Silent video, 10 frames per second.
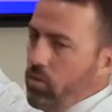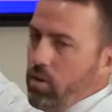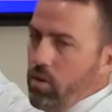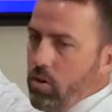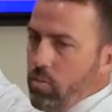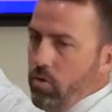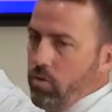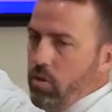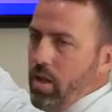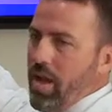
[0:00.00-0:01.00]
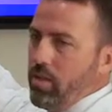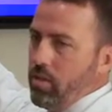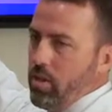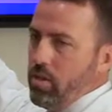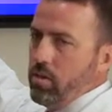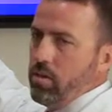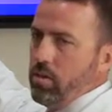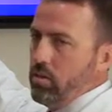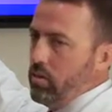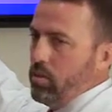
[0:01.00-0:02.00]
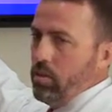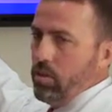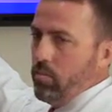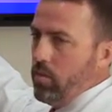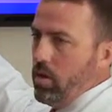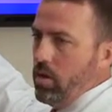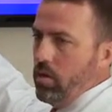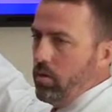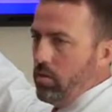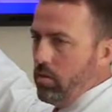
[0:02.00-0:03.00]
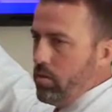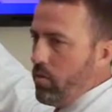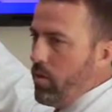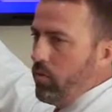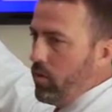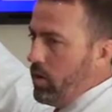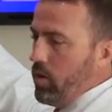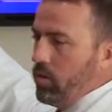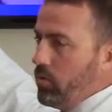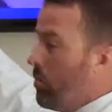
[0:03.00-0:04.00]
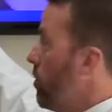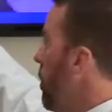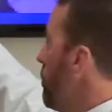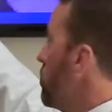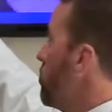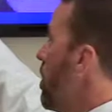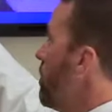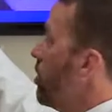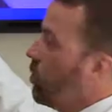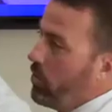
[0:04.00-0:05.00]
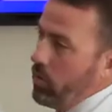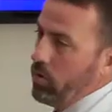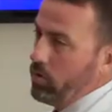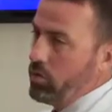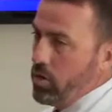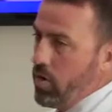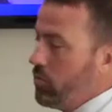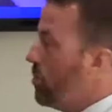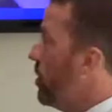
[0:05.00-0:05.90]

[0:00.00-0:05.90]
is a younger person, athlete. It can be whoever. Some people have a trauma where they'll shear off a